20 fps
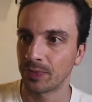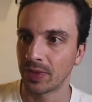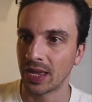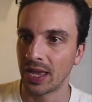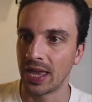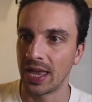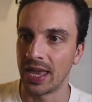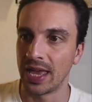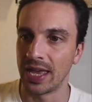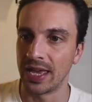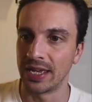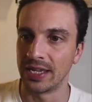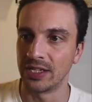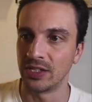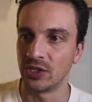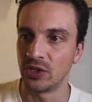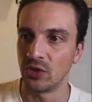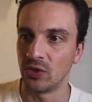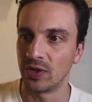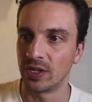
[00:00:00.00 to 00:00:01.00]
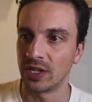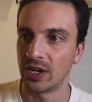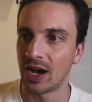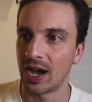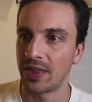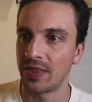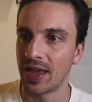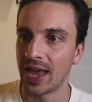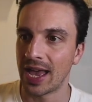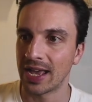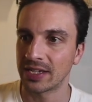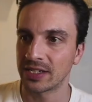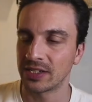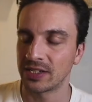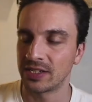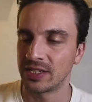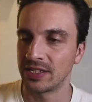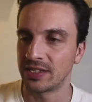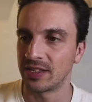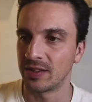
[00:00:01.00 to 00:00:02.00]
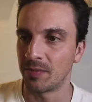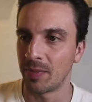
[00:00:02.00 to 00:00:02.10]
And you can either access this in the